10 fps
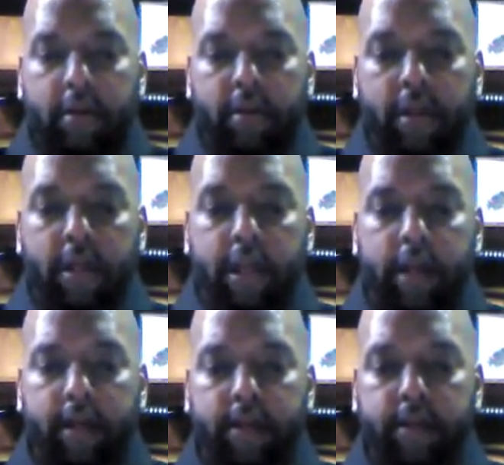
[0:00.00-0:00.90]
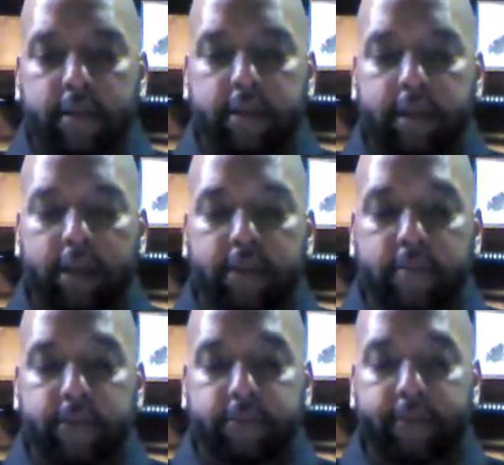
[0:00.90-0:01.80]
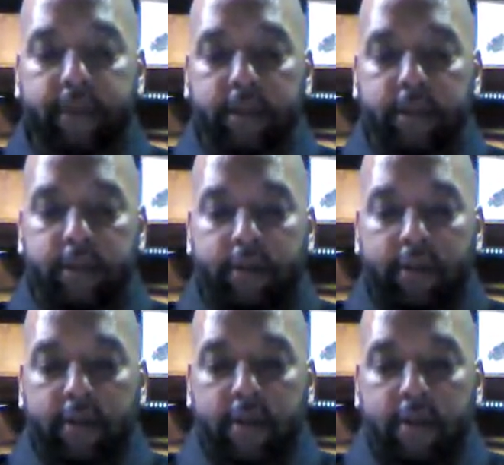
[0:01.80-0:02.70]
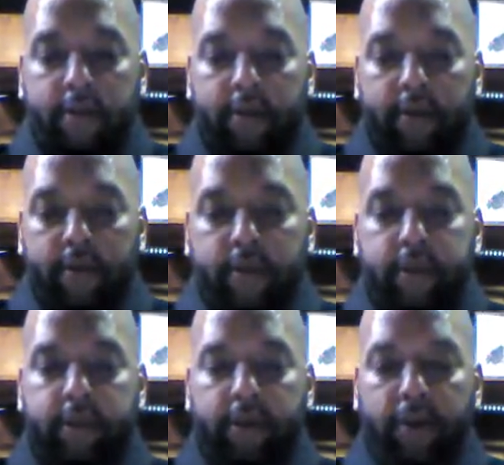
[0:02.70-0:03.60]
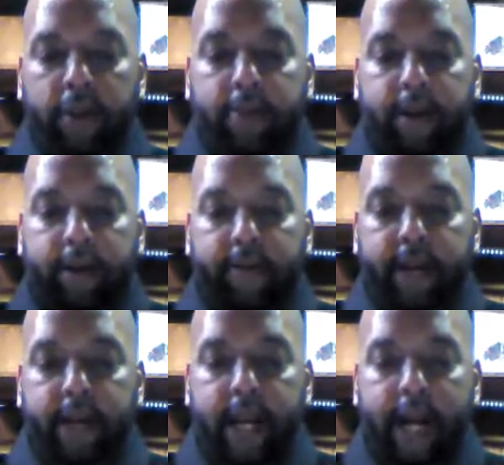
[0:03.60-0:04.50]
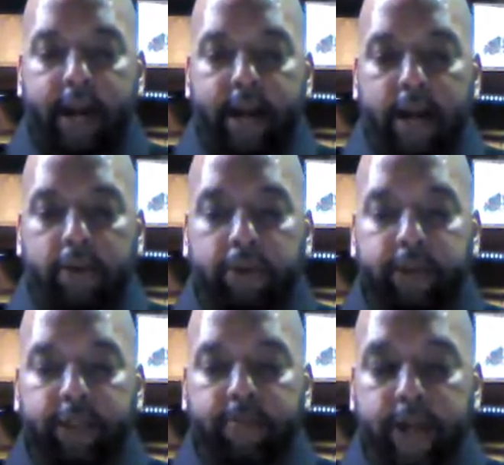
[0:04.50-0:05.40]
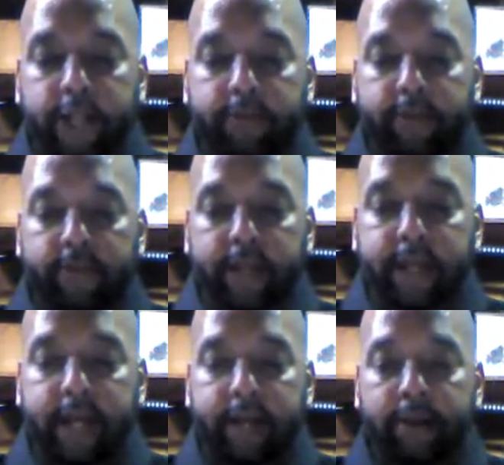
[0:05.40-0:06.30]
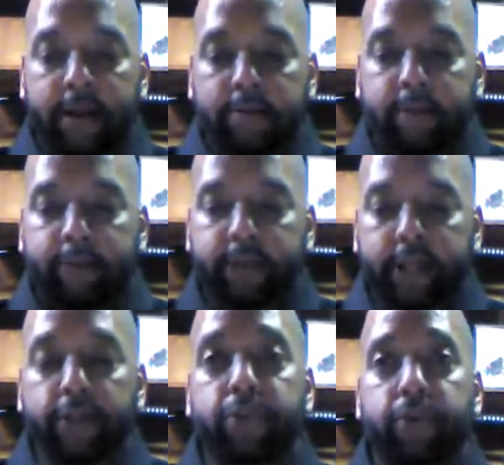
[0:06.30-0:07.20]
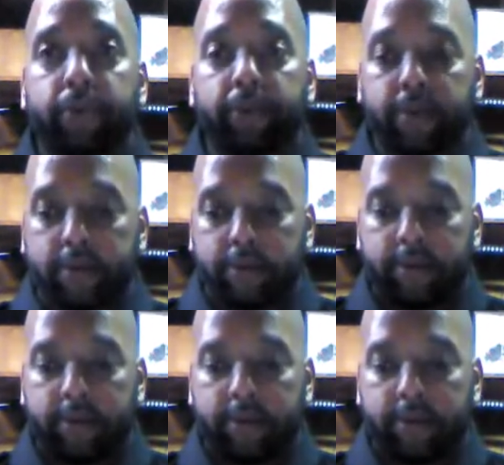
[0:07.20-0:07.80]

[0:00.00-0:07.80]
Shisha Kishomo. For this oath above, I will receive punishment from the god representing Juru